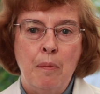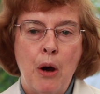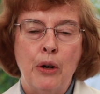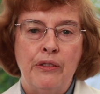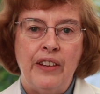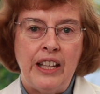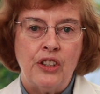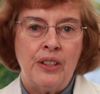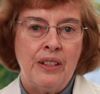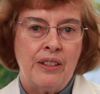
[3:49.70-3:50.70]
the
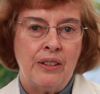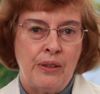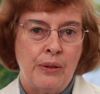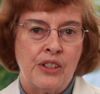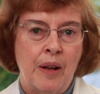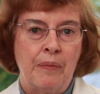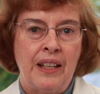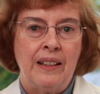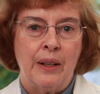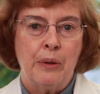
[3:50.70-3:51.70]
motivation to do something that